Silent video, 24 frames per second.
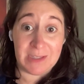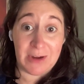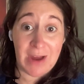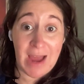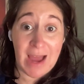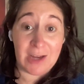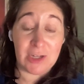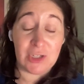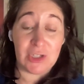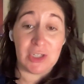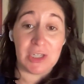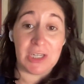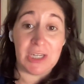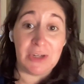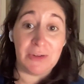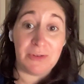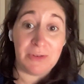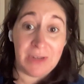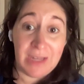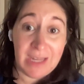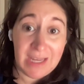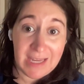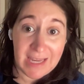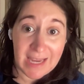are actually
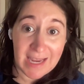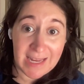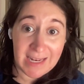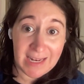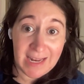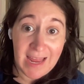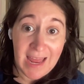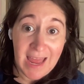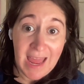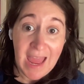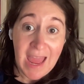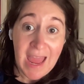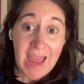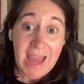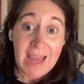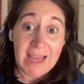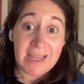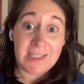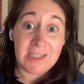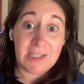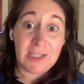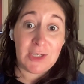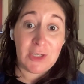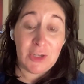unique in,
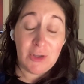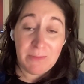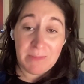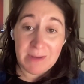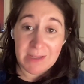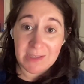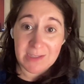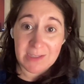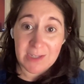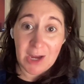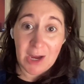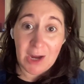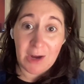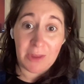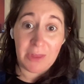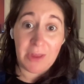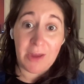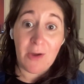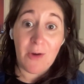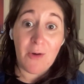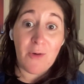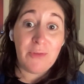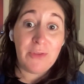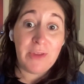is humans are
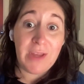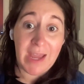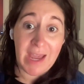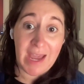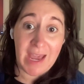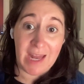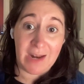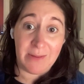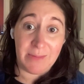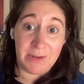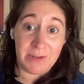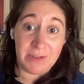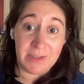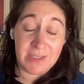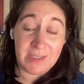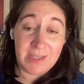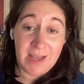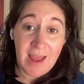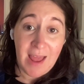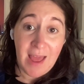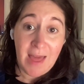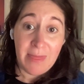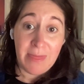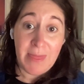the only animals
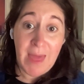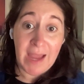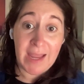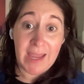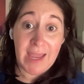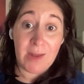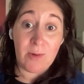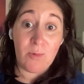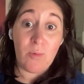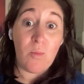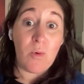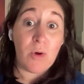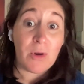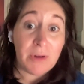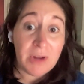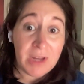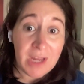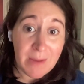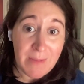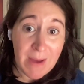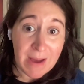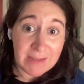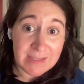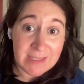that can
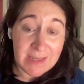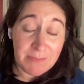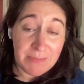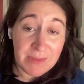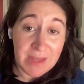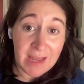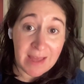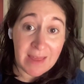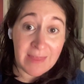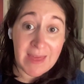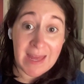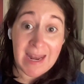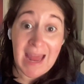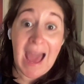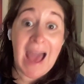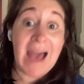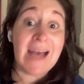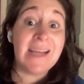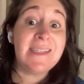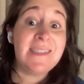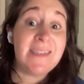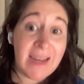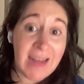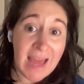worry about something that
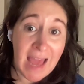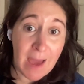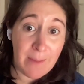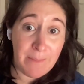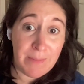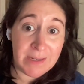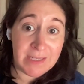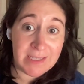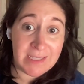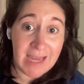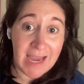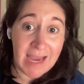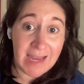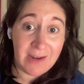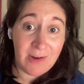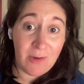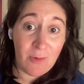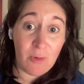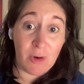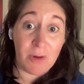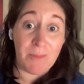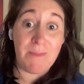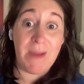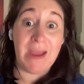has not happened yet
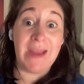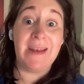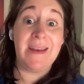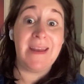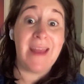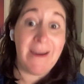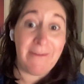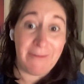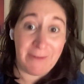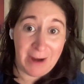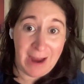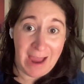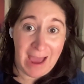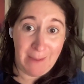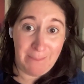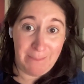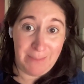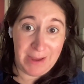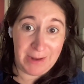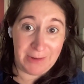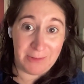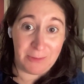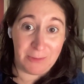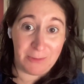or may never
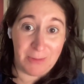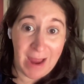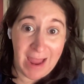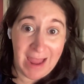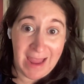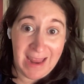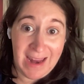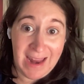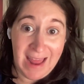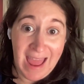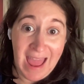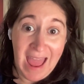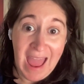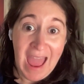happen, right?